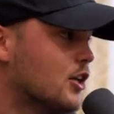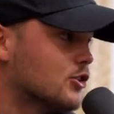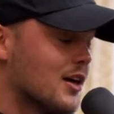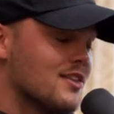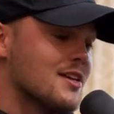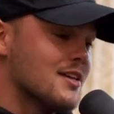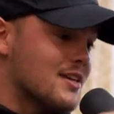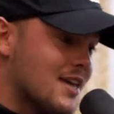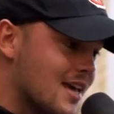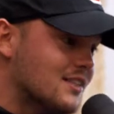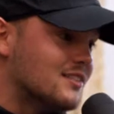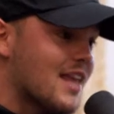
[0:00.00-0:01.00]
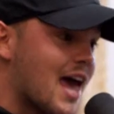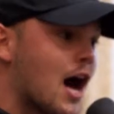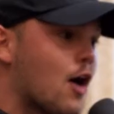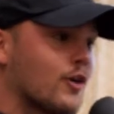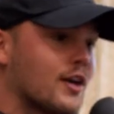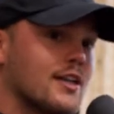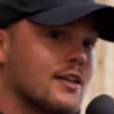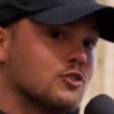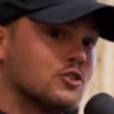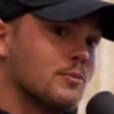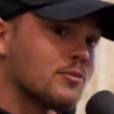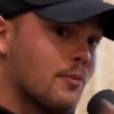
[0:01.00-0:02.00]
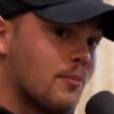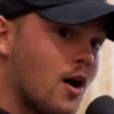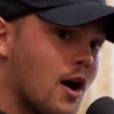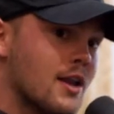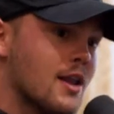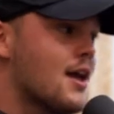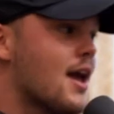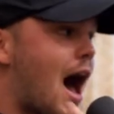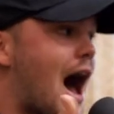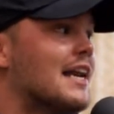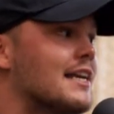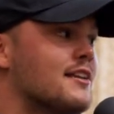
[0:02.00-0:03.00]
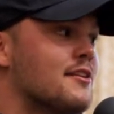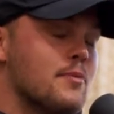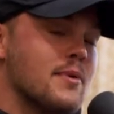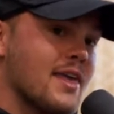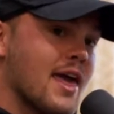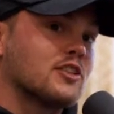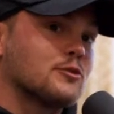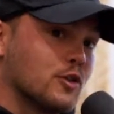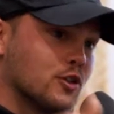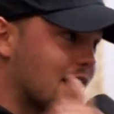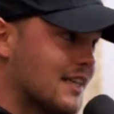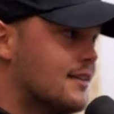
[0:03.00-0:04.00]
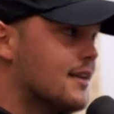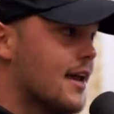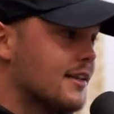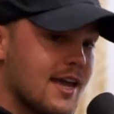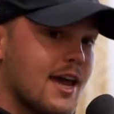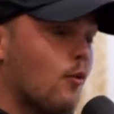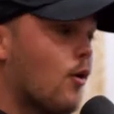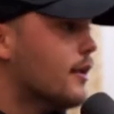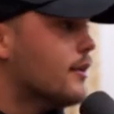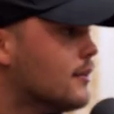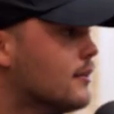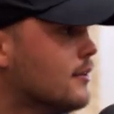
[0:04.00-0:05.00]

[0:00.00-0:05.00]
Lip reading: So I think kids now are getting tripped up on, I need to be the expert like today, day one.